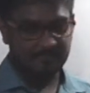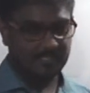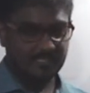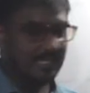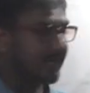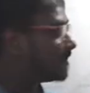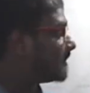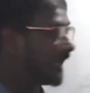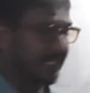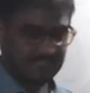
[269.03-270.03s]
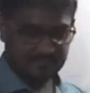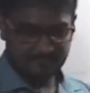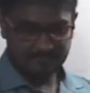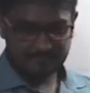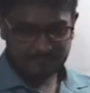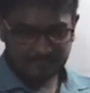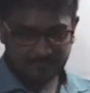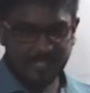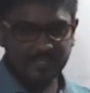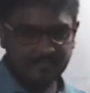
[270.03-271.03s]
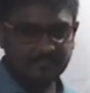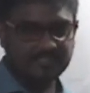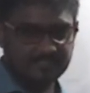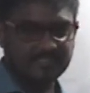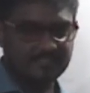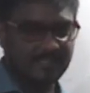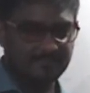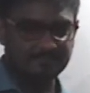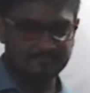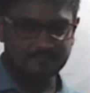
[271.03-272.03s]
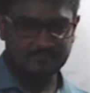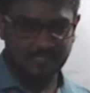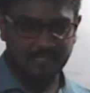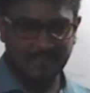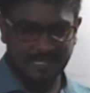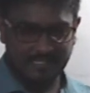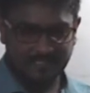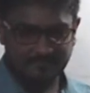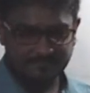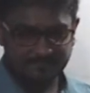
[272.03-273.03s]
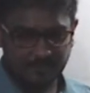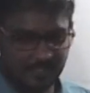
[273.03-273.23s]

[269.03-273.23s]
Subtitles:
Believe me, there are many. We are going to discuss them little by little.